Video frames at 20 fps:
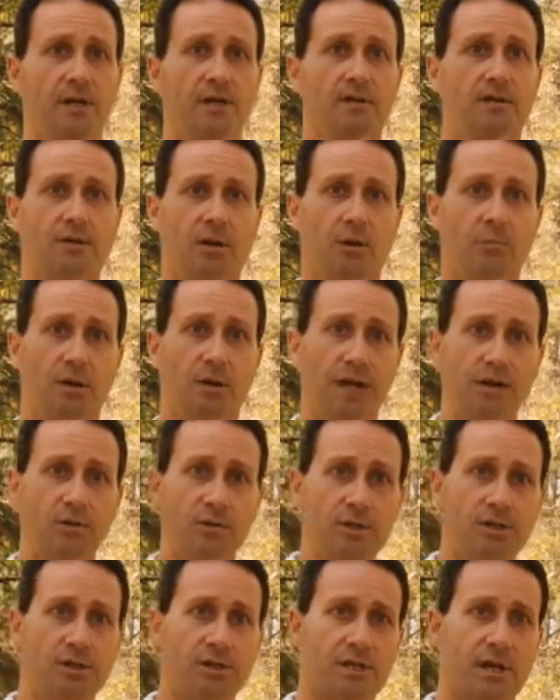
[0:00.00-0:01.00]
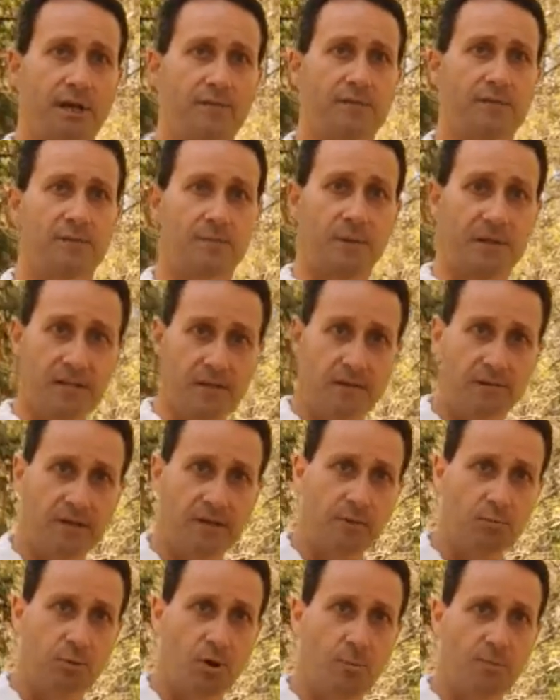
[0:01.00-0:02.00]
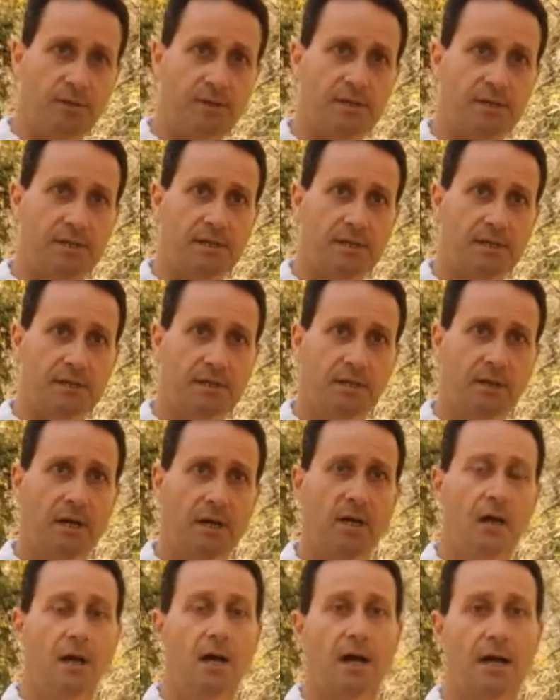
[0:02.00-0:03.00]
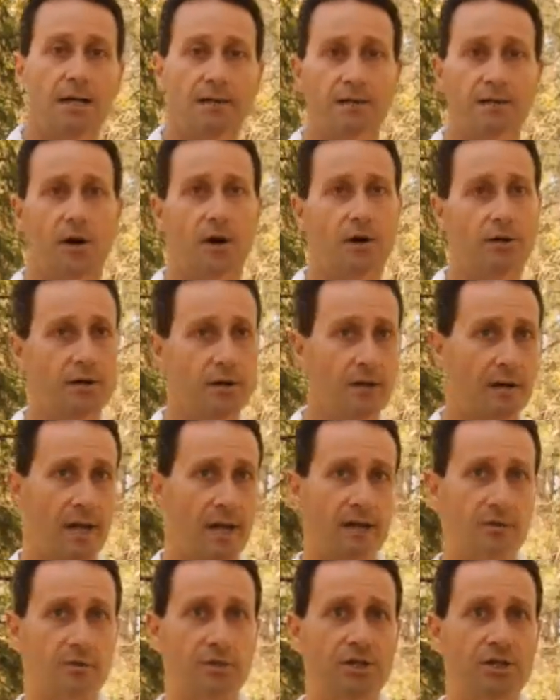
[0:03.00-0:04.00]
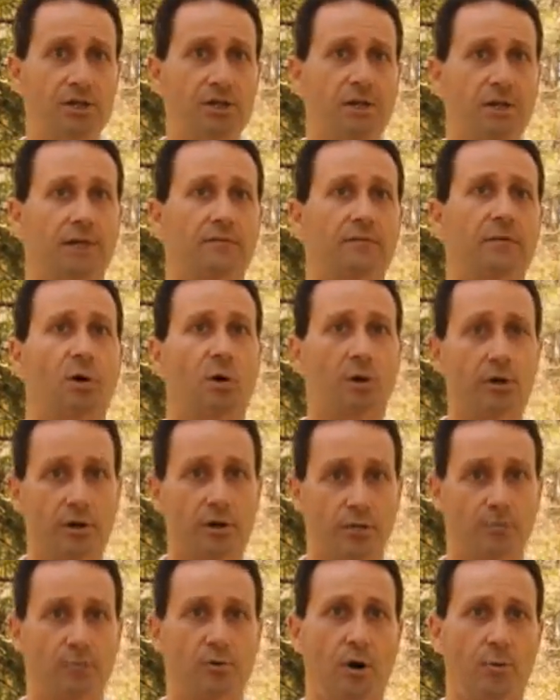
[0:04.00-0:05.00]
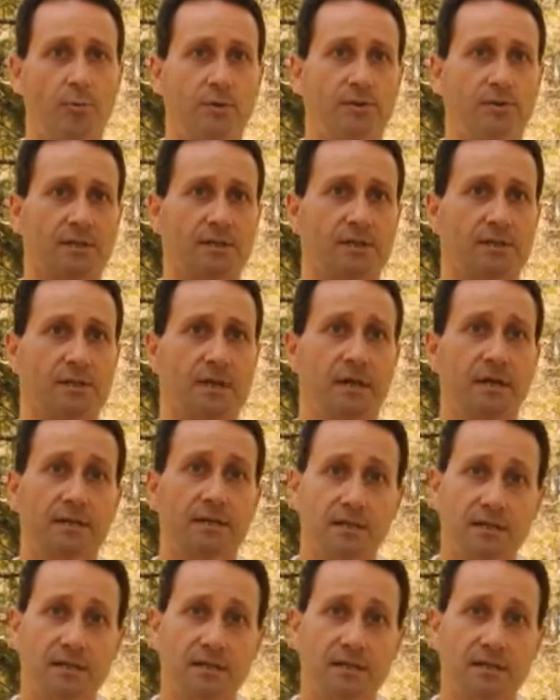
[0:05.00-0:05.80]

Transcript: Some languages have specific properties, and other languages have other properties.